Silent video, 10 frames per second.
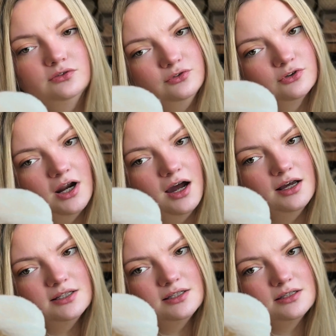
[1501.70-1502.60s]
for
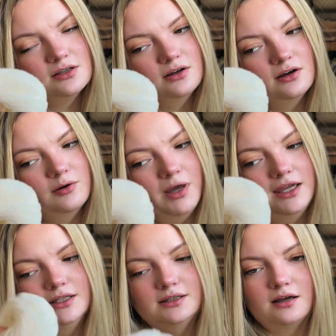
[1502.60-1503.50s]
us by
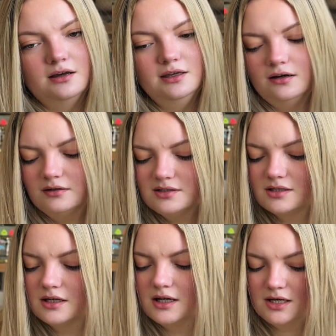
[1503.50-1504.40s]
Ithaca Yarns,
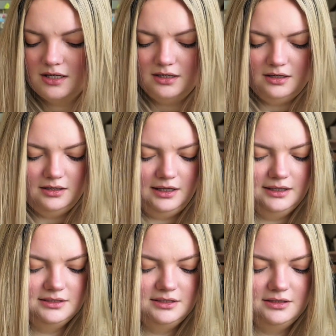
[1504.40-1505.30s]

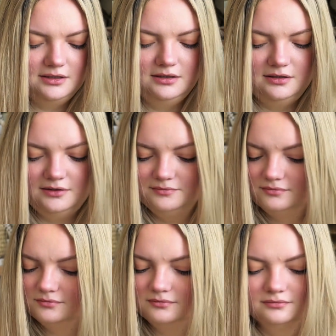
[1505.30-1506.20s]
and
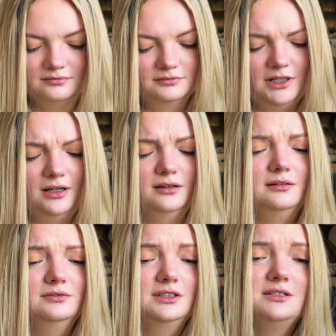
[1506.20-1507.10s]
I
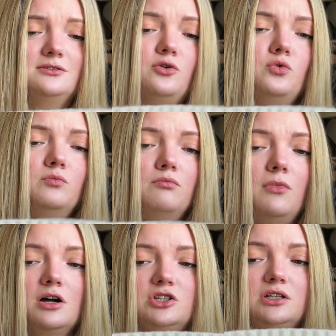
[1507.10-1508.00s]
love this so
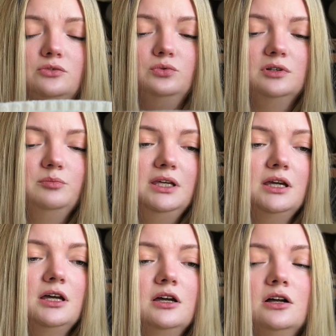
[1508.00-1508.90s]
much. It will be
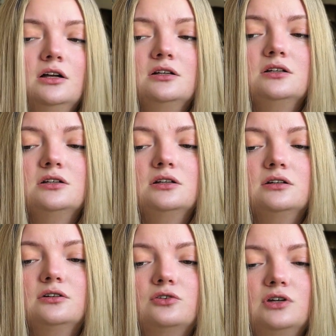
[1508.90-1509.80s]

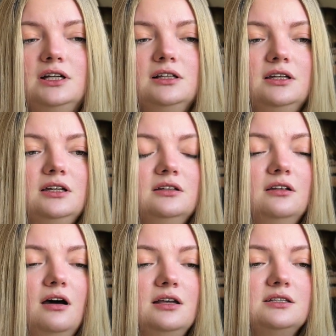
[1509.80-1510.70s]
really
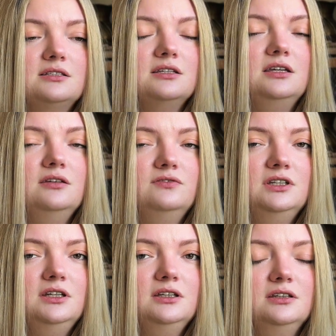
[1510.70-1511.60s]
nice
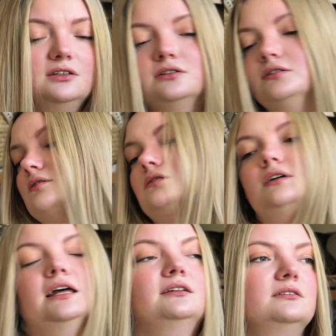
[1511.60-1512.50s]
evening
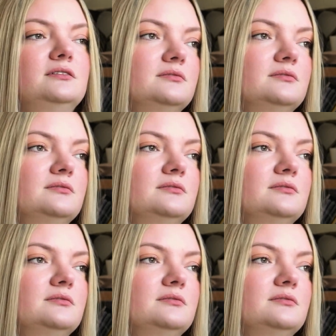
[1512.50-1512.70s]
and